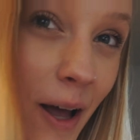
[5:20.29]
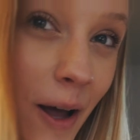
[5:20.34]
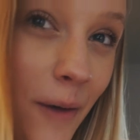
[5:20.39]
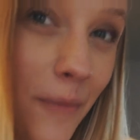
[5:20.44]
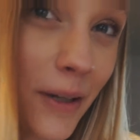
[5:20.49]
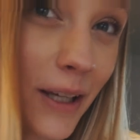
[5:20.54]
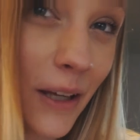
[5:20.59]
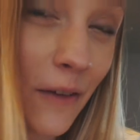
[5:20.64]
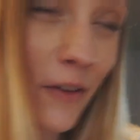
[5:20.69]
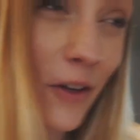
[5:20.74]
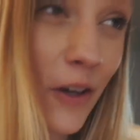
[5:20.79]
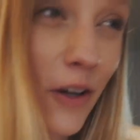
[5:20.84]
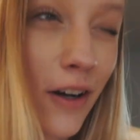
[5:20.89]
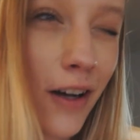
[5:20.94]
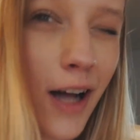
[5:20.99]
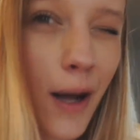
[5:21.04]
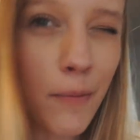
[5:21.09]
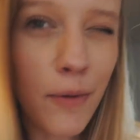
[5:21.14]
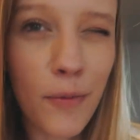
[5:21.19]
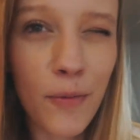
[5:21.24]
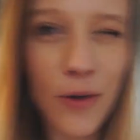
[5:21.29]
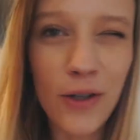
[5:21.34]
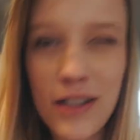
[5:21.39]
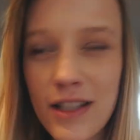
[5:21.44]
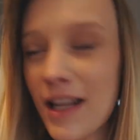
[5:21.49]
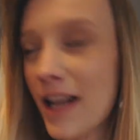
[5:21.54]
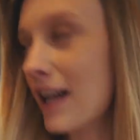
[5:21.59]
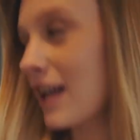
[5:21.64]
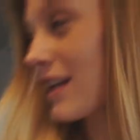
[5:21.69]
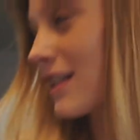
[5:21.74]
I'm gonna give you a couple more
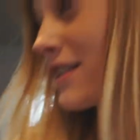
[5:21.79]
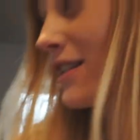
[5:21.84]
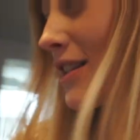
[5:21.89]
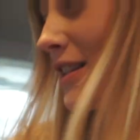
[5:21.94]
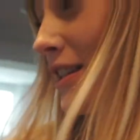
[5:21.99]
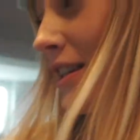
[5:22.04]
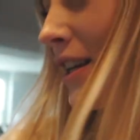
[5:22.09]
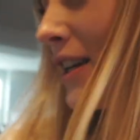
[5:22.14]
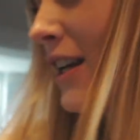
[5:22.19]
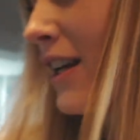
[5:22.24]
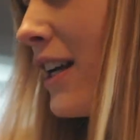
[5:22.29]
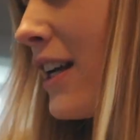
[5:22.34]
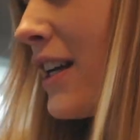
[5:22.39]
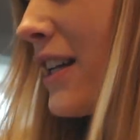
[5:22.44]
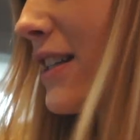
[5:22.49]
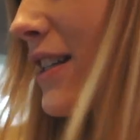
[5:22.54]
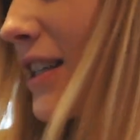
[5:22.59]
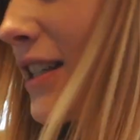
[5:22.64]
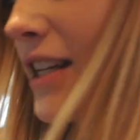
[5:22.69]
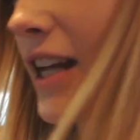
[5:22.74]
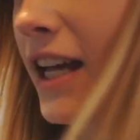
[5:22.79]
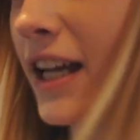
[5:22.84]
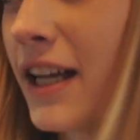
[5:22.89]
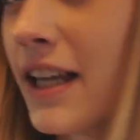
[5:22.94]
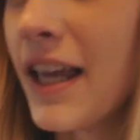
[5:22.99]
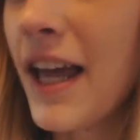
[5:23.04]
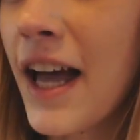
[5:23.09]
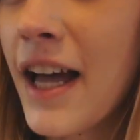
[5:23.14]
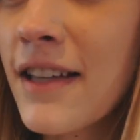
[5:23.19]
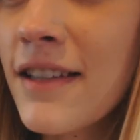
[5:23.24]
seconds to take a
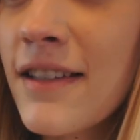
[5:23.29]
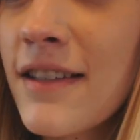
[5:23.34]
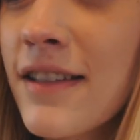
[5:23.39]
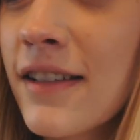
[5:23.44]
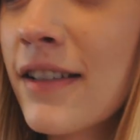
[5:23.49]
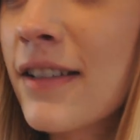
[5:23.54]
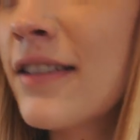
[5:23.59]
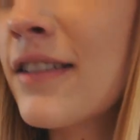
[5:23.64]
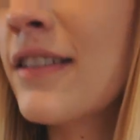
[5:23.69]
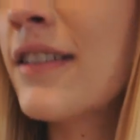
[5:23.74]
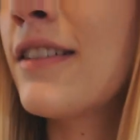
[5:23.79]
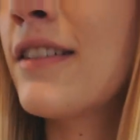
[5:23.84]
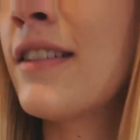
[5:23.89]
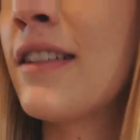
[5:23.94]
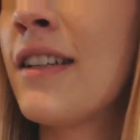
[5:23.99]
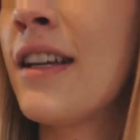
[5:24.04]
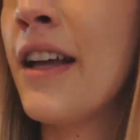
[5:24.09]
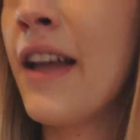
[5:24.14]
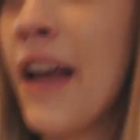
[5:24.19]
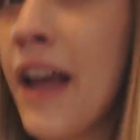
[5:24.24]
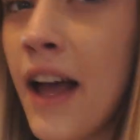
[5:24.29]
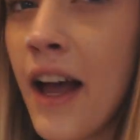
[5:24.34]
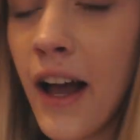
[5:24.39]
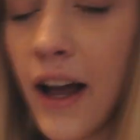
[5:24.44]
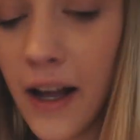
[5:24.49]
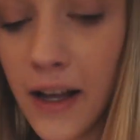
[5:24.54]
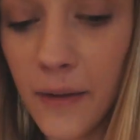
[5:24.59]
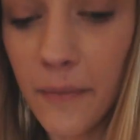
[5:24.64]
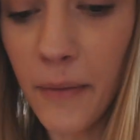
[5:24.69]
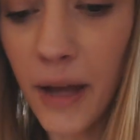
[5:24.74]
guess.
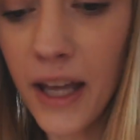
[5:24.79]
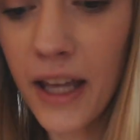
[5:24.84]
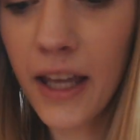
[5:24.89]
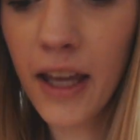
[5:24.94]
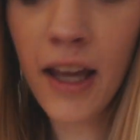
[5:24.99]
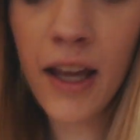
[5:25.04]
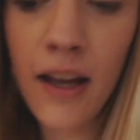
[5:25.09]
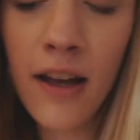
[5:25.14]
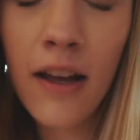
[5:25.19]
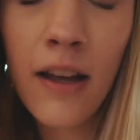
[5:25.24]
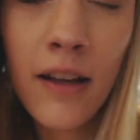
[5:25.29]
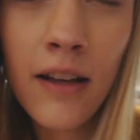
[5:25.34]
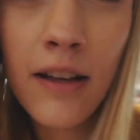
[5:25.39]
I am making